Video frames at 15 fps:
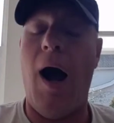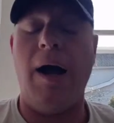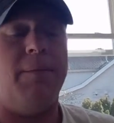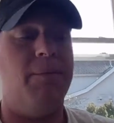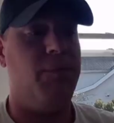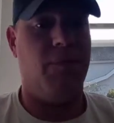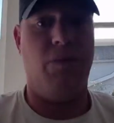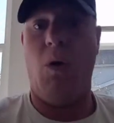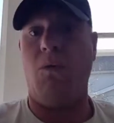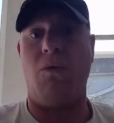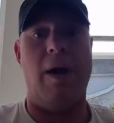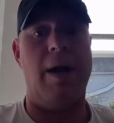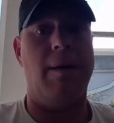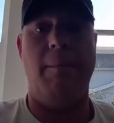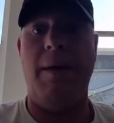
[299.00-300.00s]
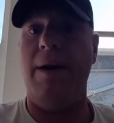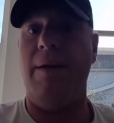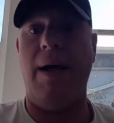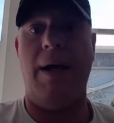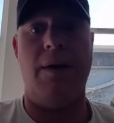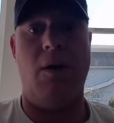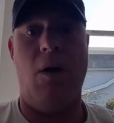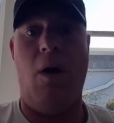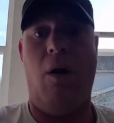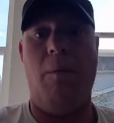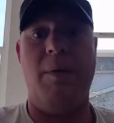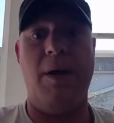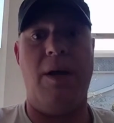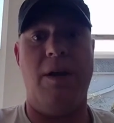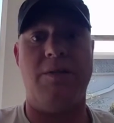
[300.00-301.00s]
Don't recommend that at all
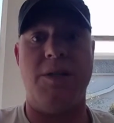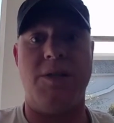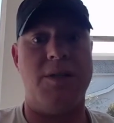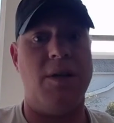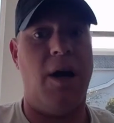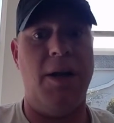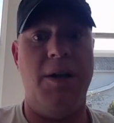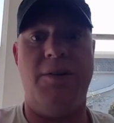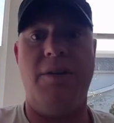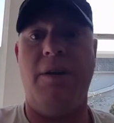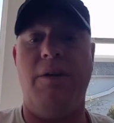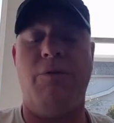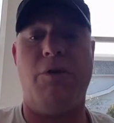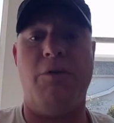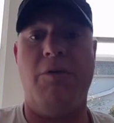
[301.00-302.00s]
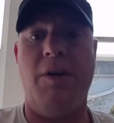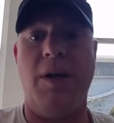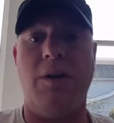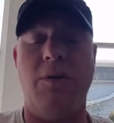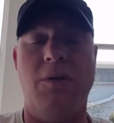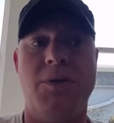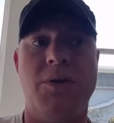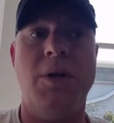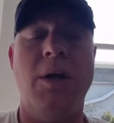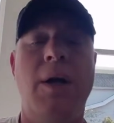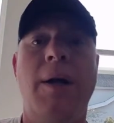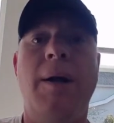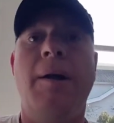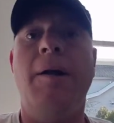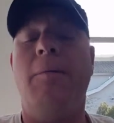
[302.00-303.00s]
because it's not intended for vehicles.
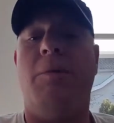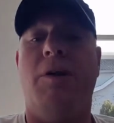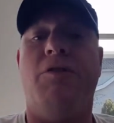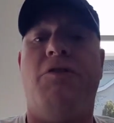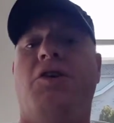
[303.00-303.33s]
But if you don't